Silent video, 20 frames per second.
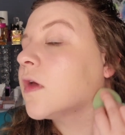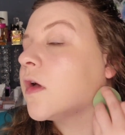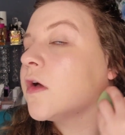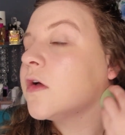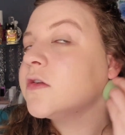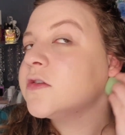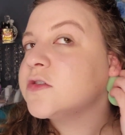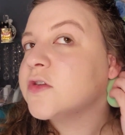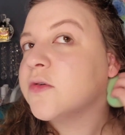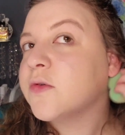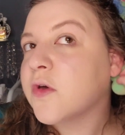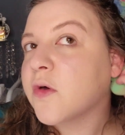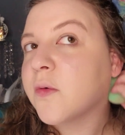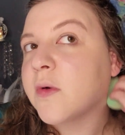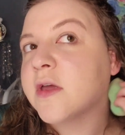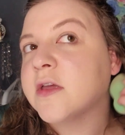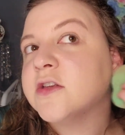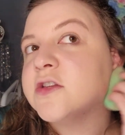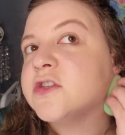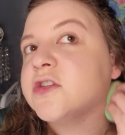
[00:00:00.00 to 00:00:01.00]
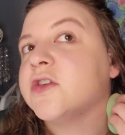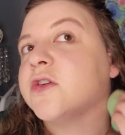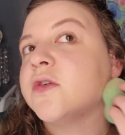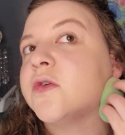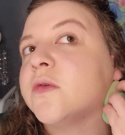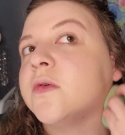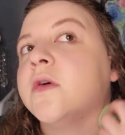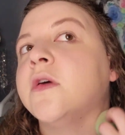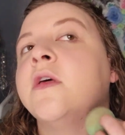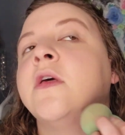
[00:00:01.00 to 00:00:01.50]
Also going
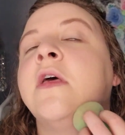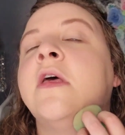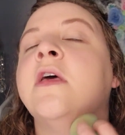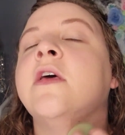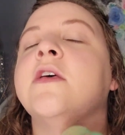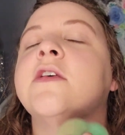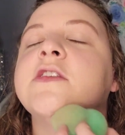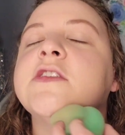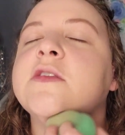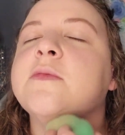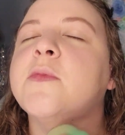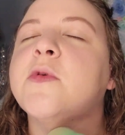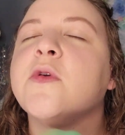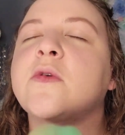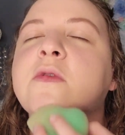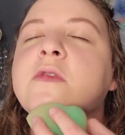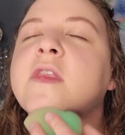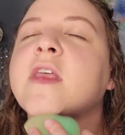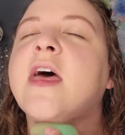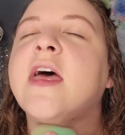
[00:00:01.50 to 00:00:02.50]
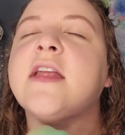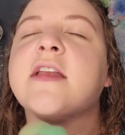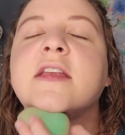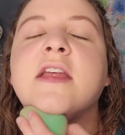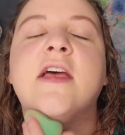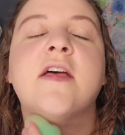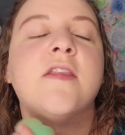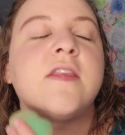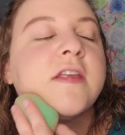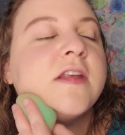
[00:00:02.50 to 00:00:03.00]
to smooth that
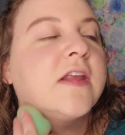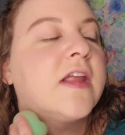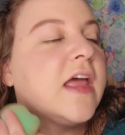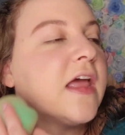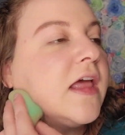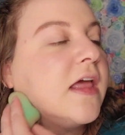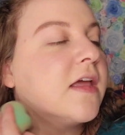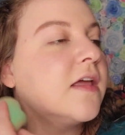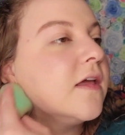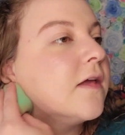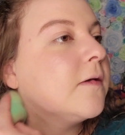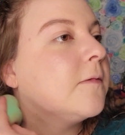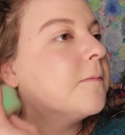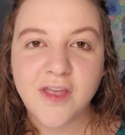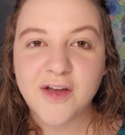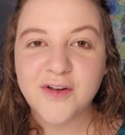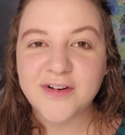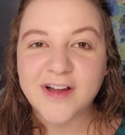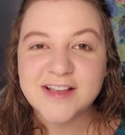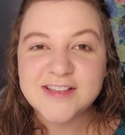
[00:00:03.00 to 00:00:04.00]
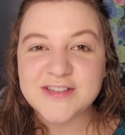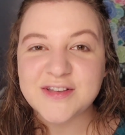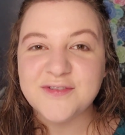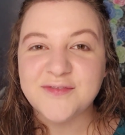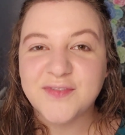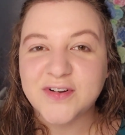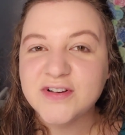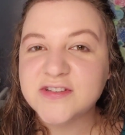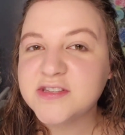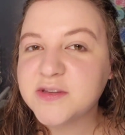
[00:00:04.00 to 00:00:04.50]
down the neck. Alright, so
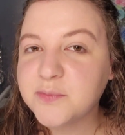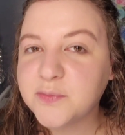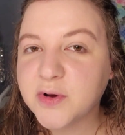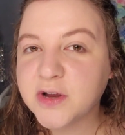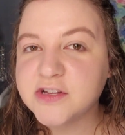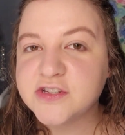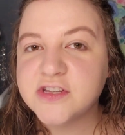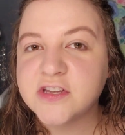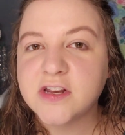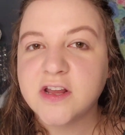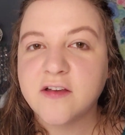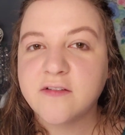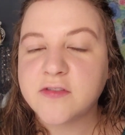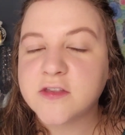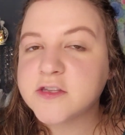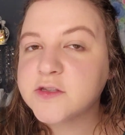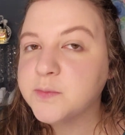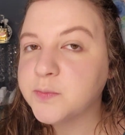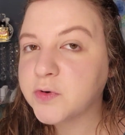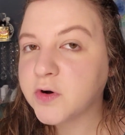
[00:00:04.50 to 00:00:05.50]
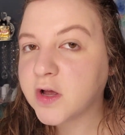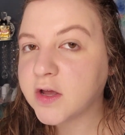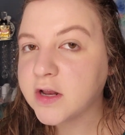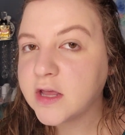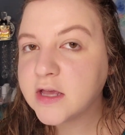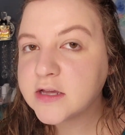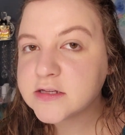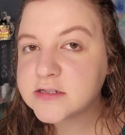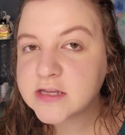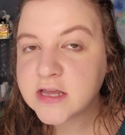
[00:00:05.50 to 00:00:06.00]
first impression of this
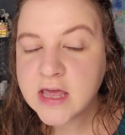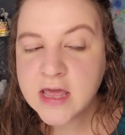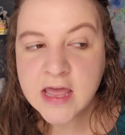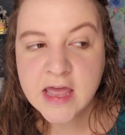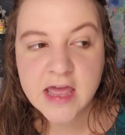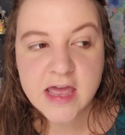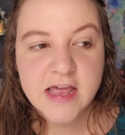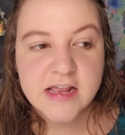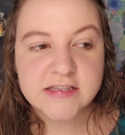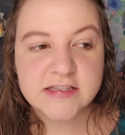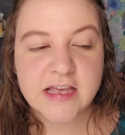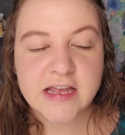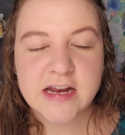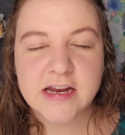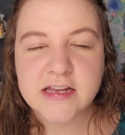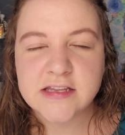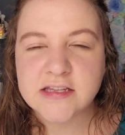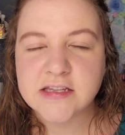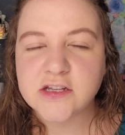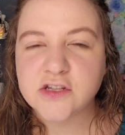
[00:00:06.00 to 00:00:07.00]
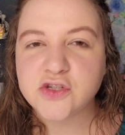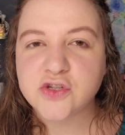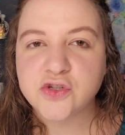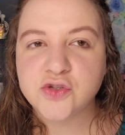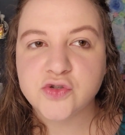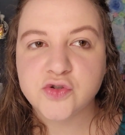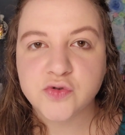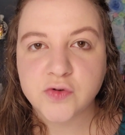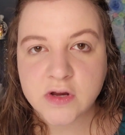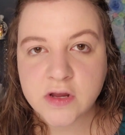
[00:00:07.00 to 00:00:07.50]
product is that it is
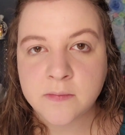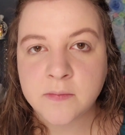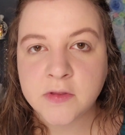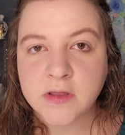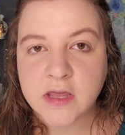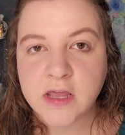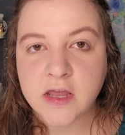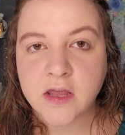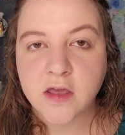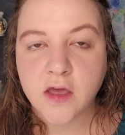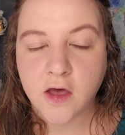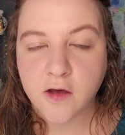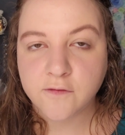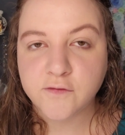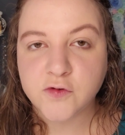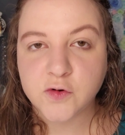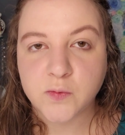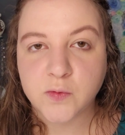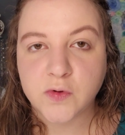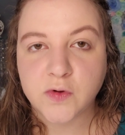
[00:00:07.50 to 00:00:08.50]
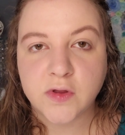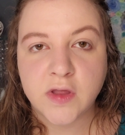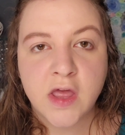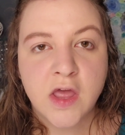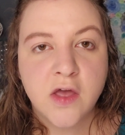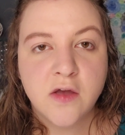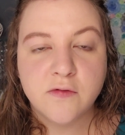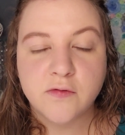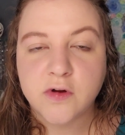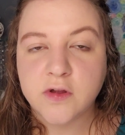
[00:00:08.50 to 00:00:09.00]
extremely comfortable.
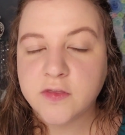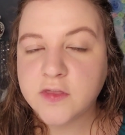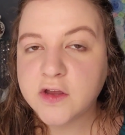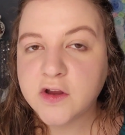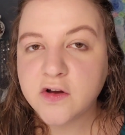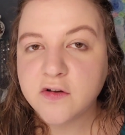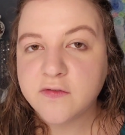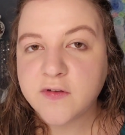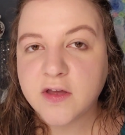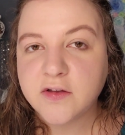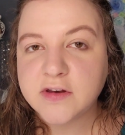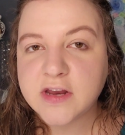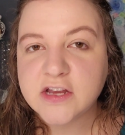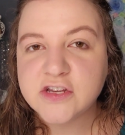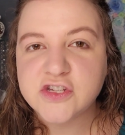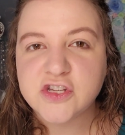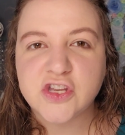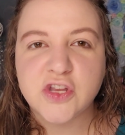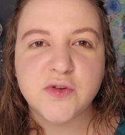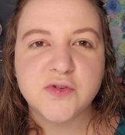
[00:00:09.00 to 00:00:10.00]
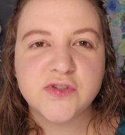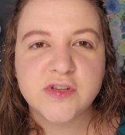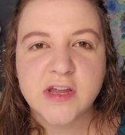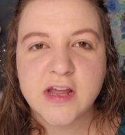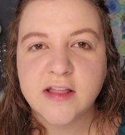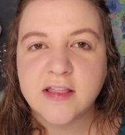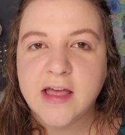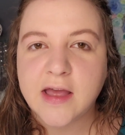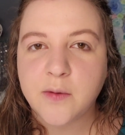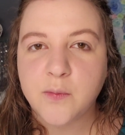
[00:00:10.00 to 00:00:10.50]
For a thicker foundation,
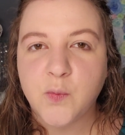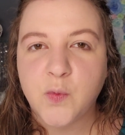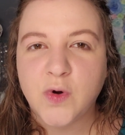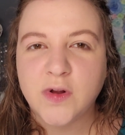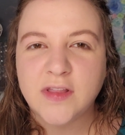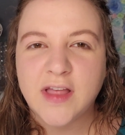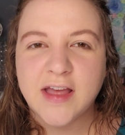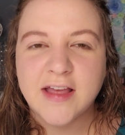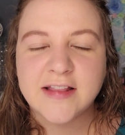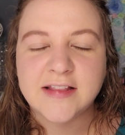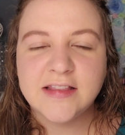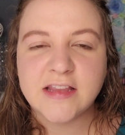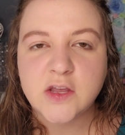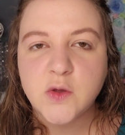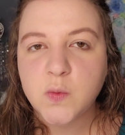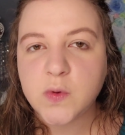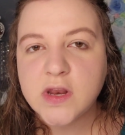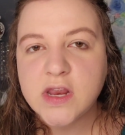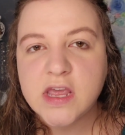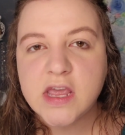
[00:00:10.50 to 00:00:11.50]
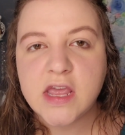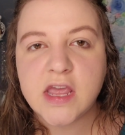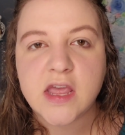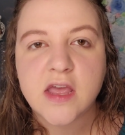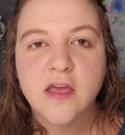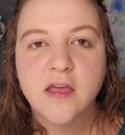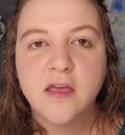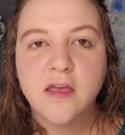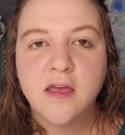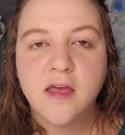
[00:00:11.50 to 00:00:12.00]
usually I like more like
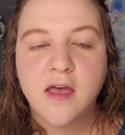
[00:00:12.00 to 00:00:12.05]
liquidy,